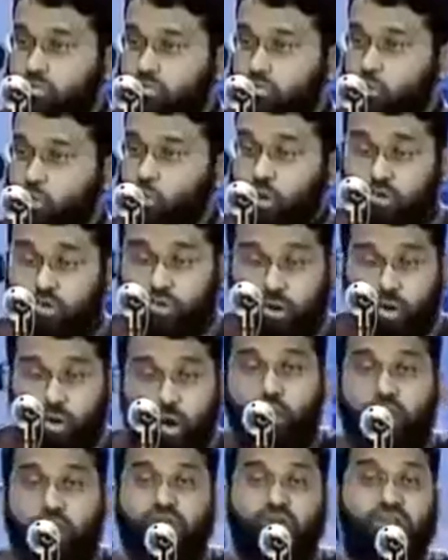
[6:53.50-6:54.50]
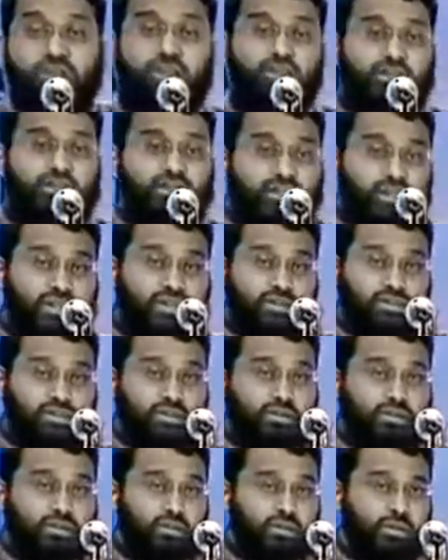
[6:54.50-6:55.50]
with regards to his
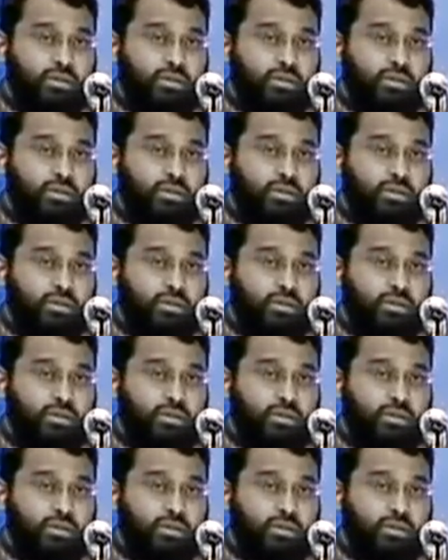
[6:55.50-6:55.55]
sins,